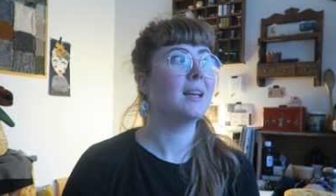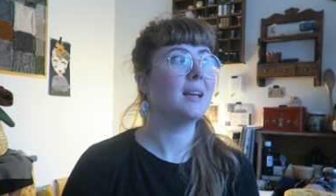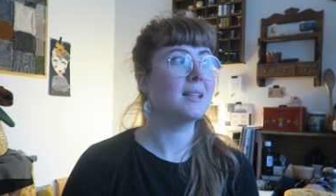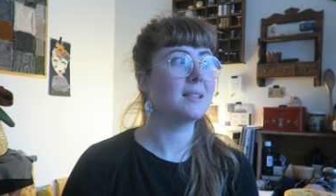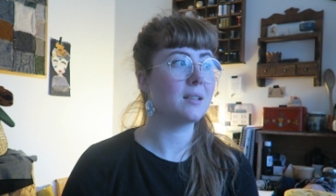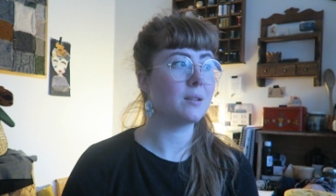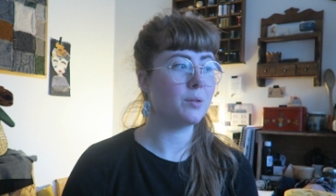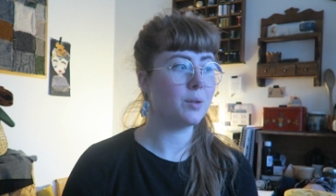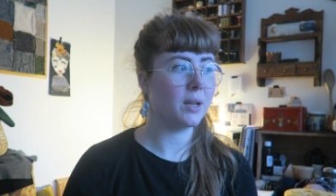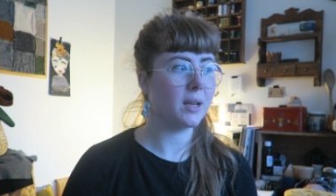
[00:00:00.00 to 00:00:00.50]

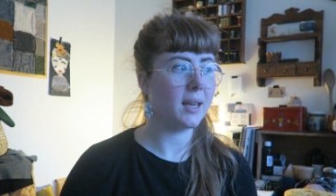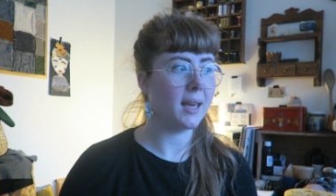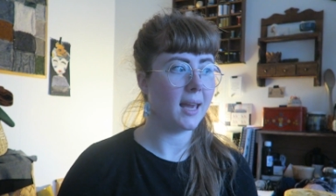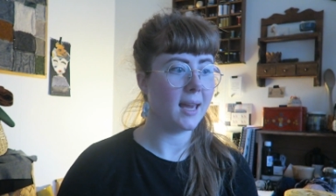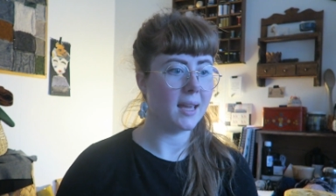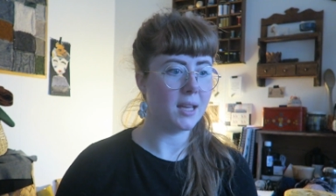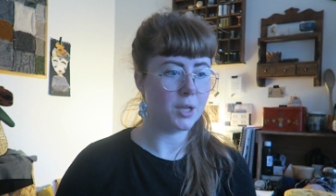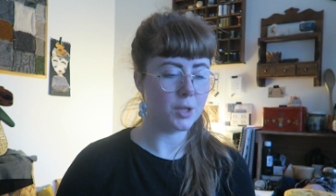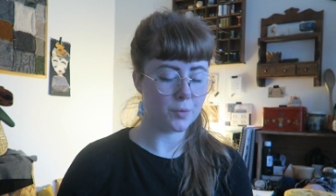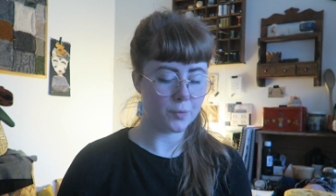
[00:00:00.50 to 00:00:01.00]
it's a tricky
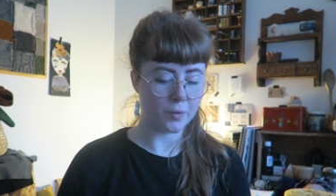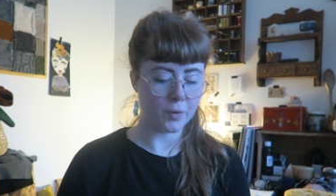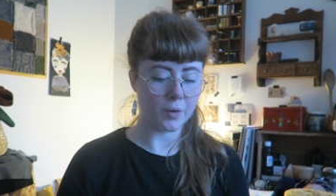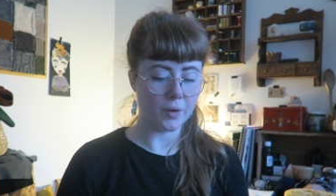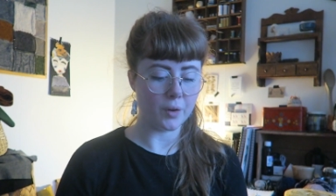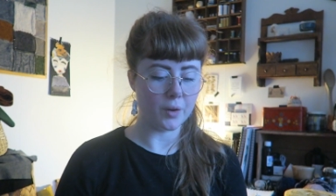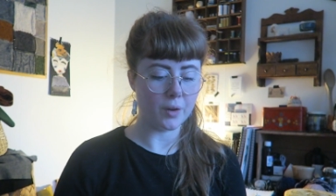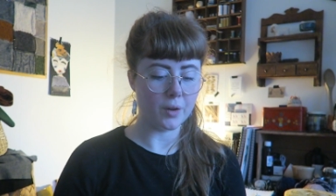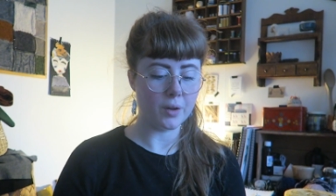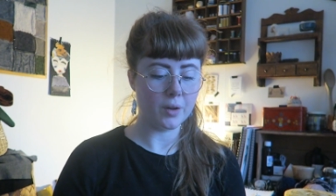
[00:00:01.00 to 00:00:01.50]
age
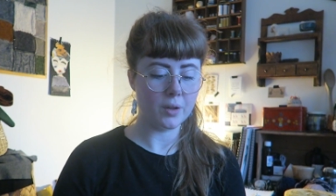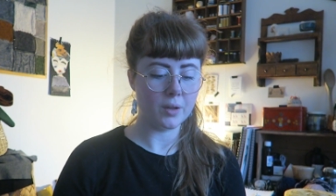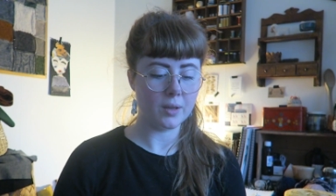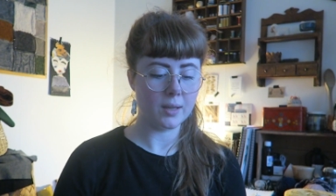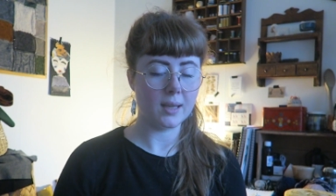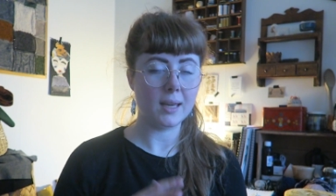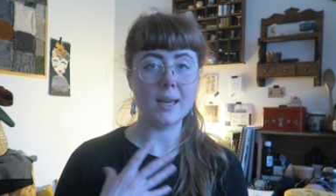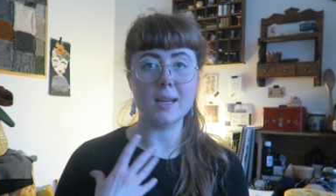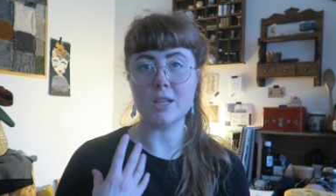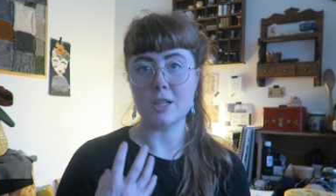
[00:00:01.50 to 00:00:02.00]
for
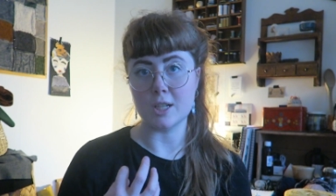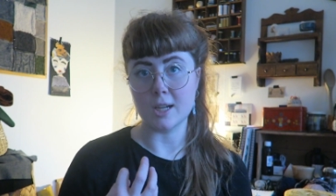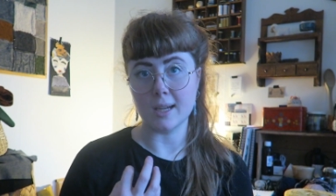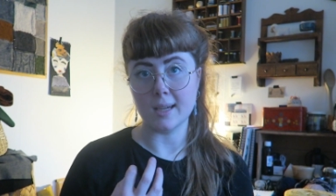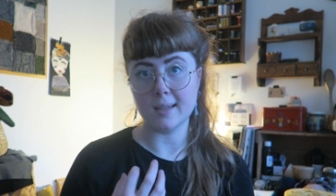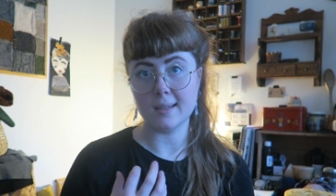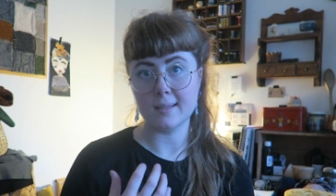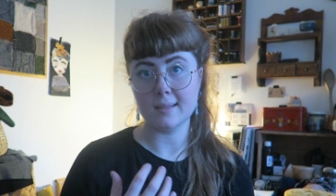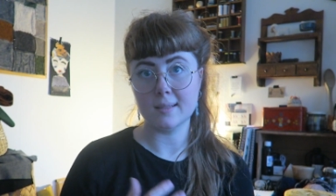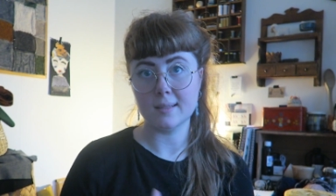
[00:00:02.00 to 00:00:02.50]

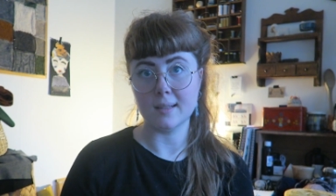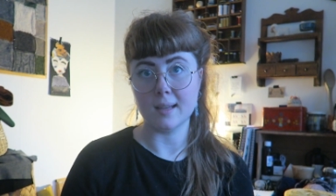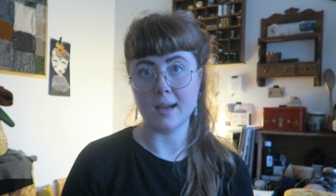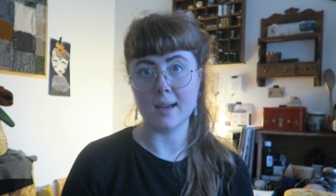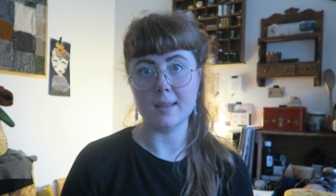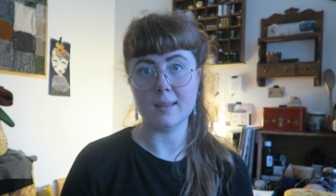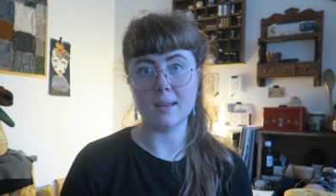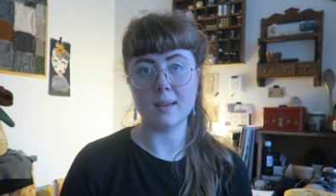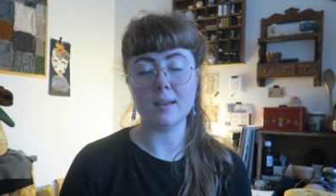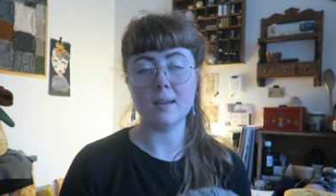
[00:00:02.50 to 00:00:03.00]
itching,
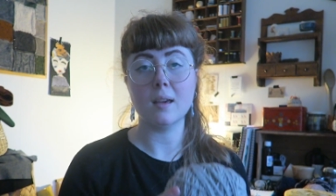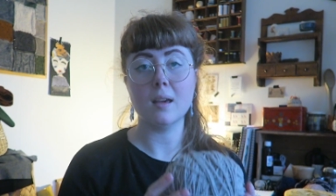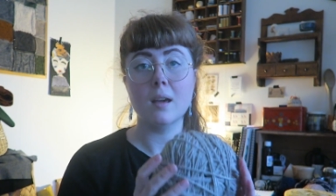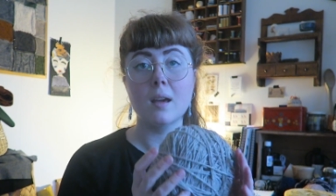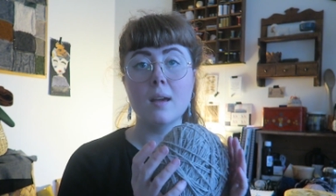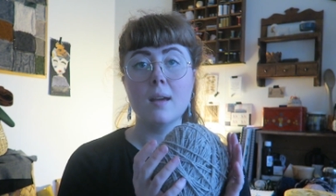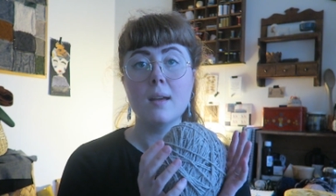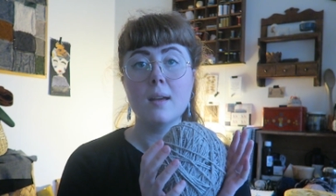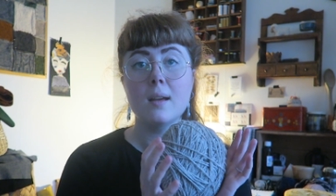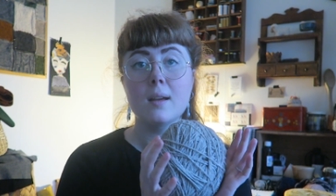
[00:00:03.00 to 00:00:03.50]
I think.
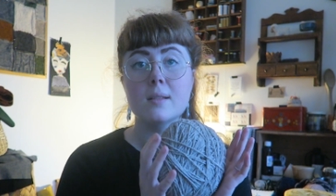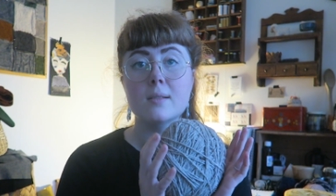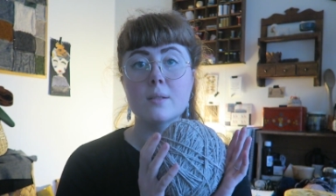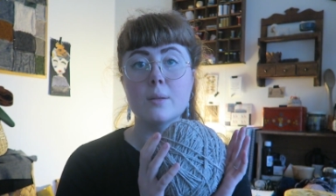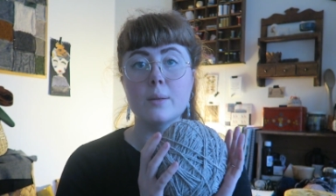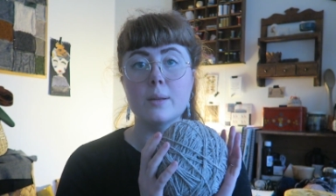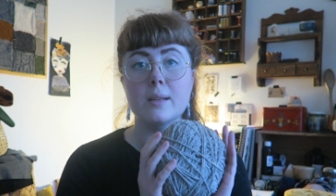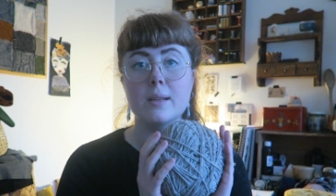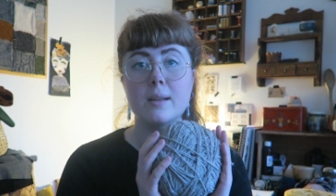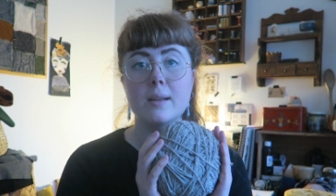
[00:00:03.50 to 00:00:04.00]

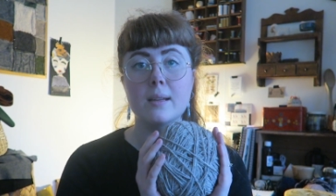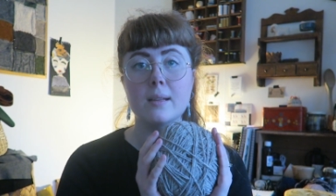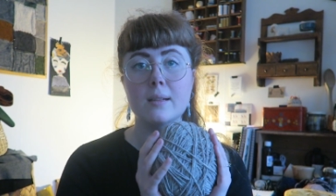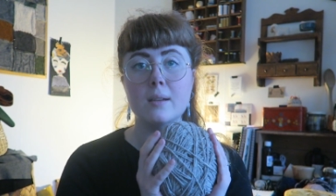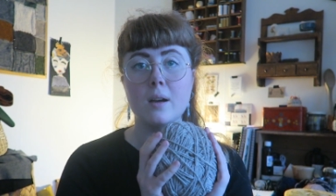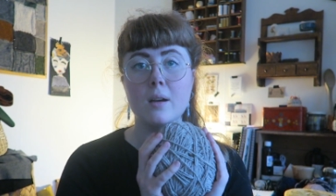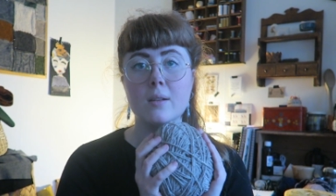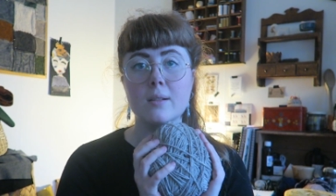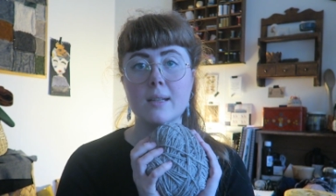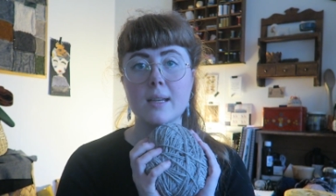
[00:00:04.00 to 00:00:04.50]
So it
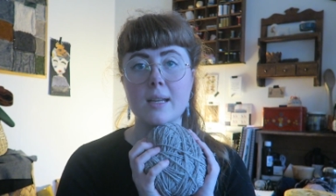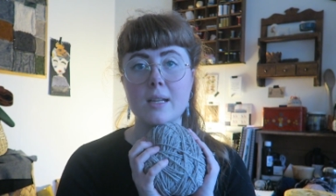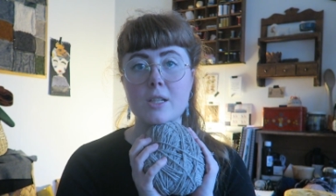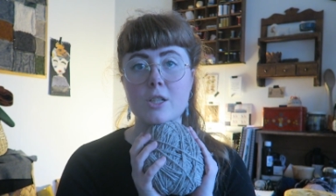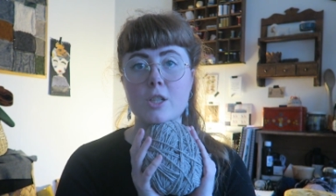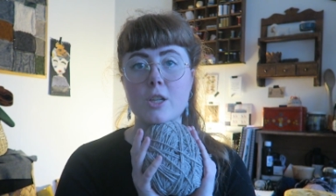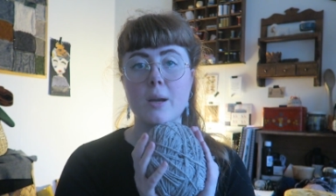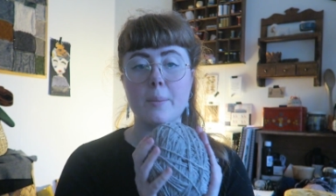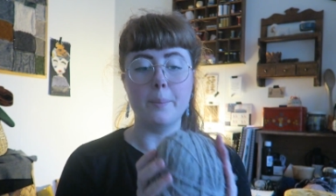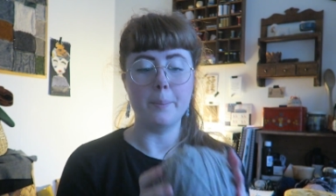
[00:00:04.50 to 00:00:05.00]
can't
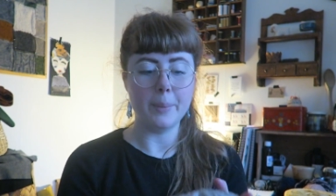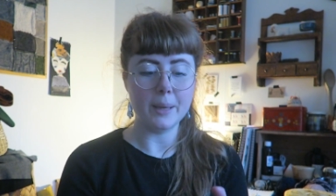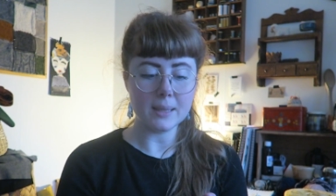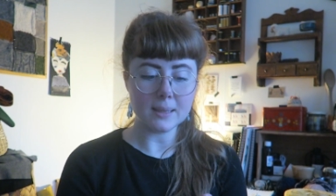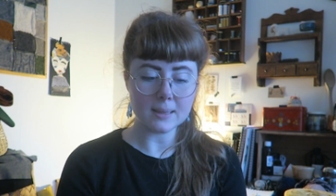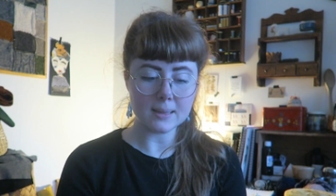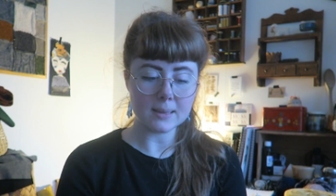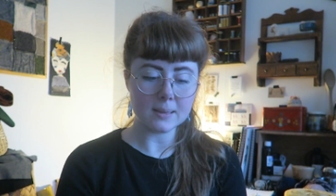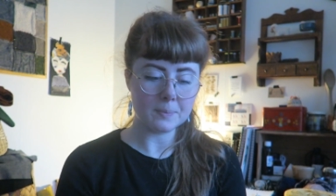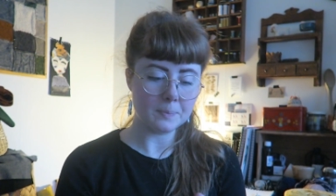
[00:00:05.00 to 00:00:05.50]
itch a
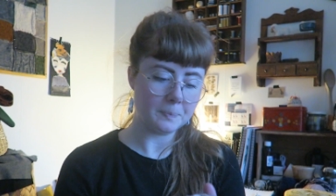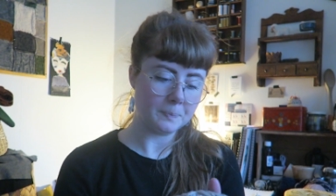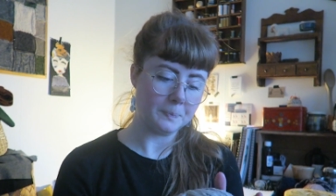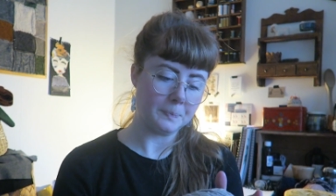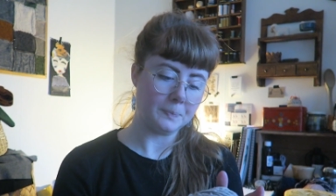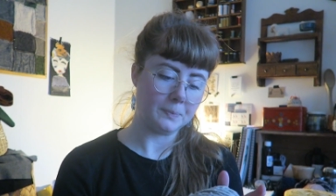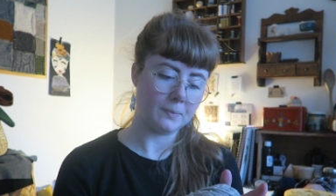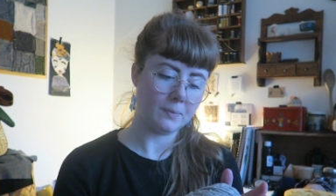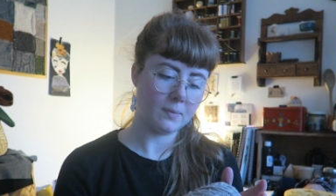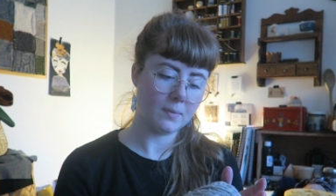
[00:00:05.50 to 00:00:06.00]
bit,
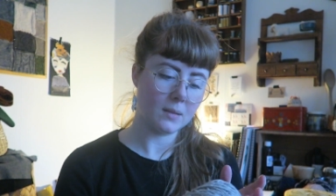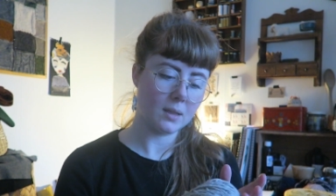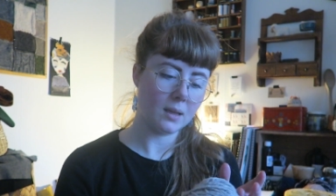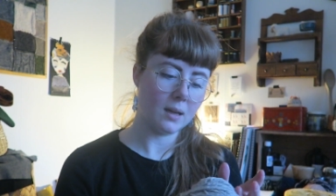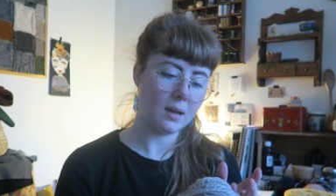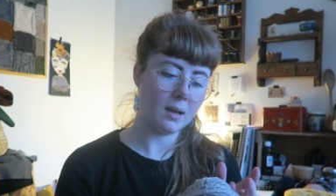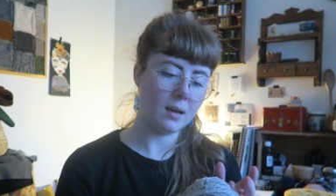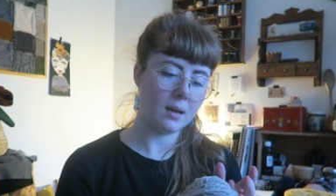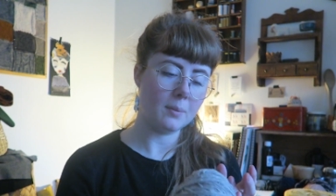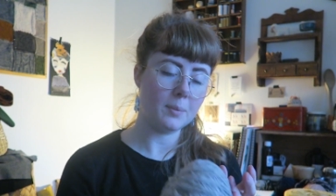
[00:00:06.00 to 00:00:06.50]

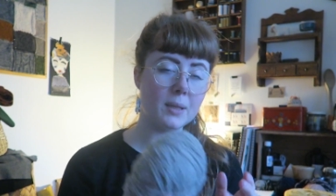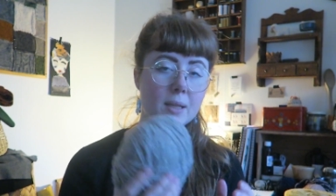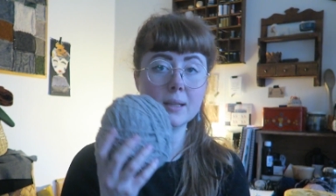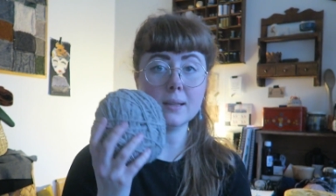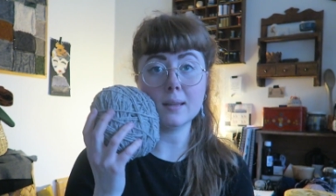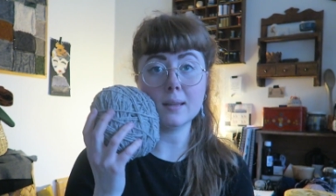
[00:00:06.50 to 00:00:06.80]
but